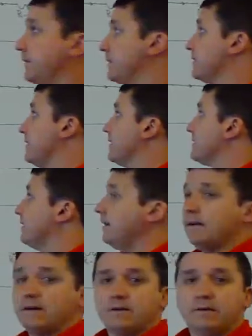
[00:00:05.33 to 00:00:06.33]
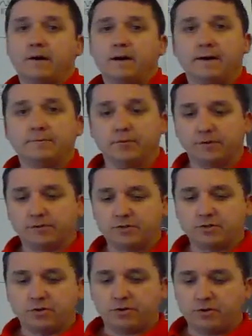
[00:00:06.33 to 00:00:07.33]
This lesson here, I'm going to
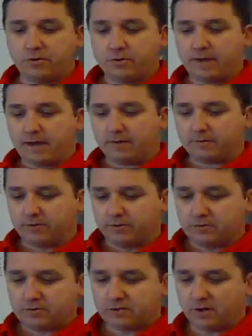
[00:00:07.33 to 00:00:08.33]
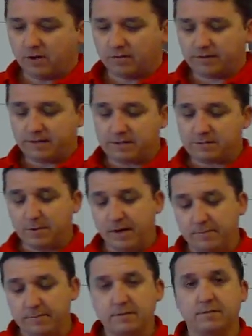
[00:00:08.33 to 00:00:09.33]
show you how to solve these
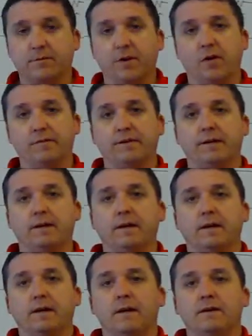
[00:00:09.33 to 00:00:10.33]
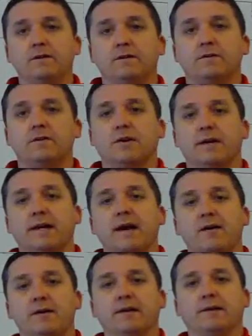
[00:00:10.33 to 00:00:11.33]
problems involving, you're going to
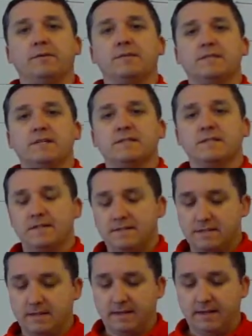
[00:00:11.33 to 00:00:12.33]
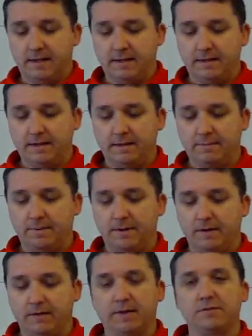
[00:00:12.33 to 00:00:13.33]
calculate resistance in
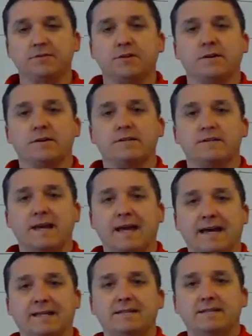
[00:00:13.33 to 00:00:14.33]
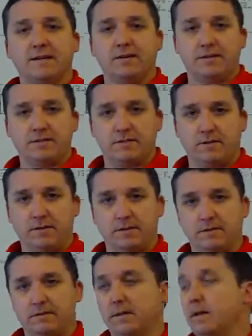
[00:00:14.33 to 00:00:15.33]
parallel circuits and series
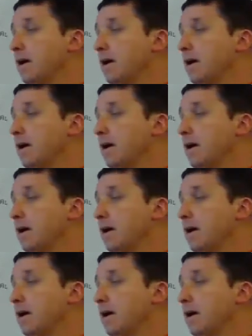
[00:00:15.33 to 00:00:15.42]
circuits.